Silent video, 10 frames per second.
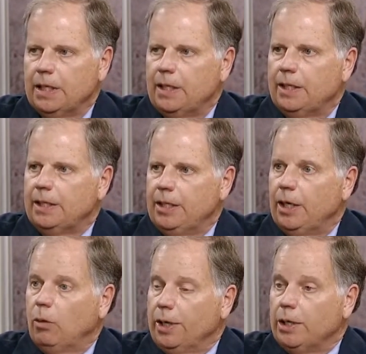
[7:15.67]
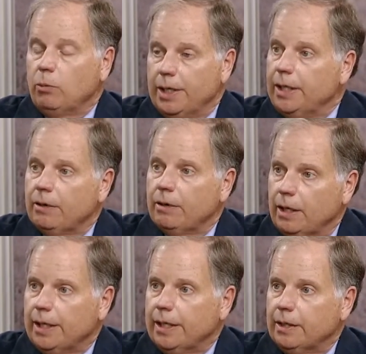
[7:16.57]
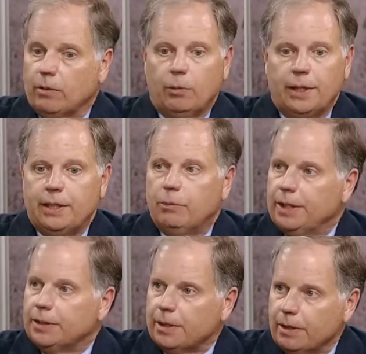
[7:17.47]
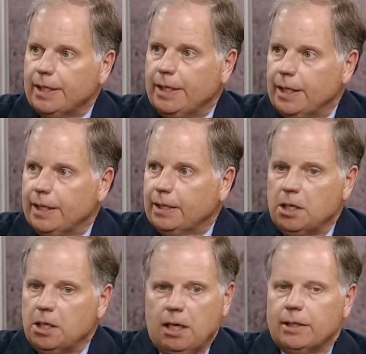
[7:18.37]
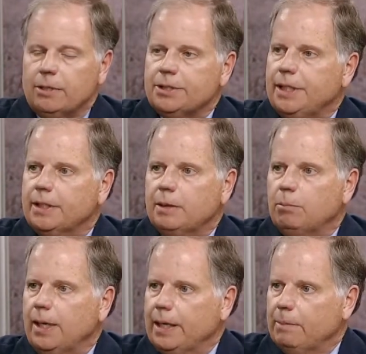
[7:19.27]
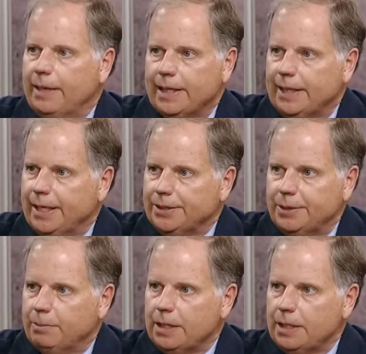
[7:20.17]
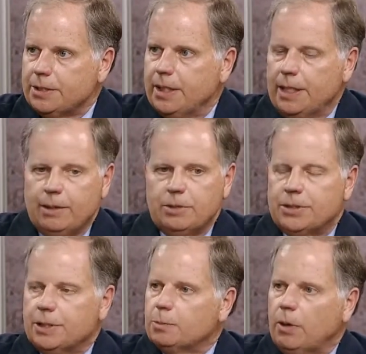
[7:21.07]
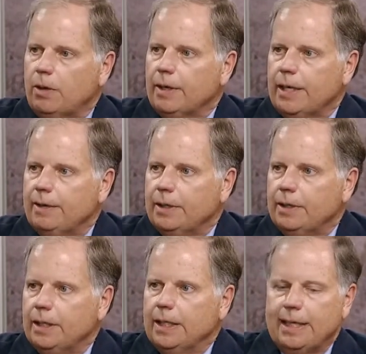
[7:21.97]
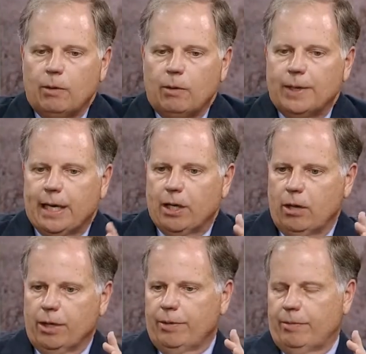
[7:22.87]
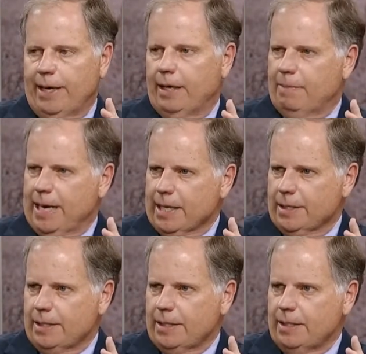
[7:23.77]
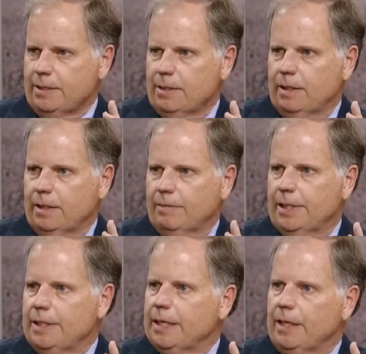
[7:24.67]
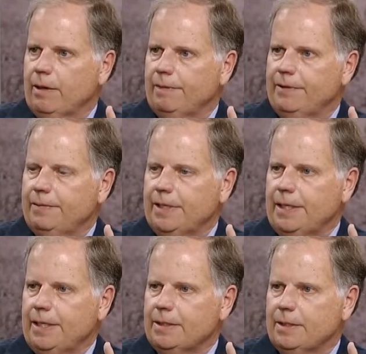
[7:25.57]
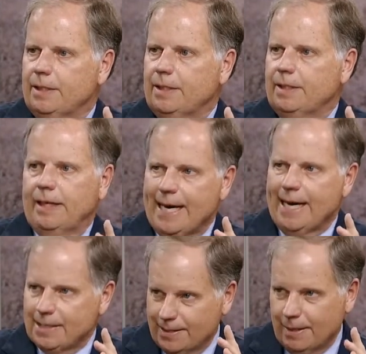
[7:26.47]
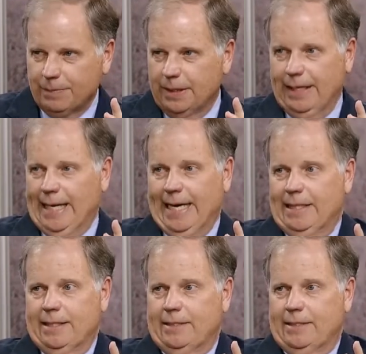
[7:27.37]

you know, when you went deer hunting or when you went turkey hunting. Hunters didn't complain about that too much. It was just part of it. Now we got 100-round magazines for these AR-15s. Now that's something that I just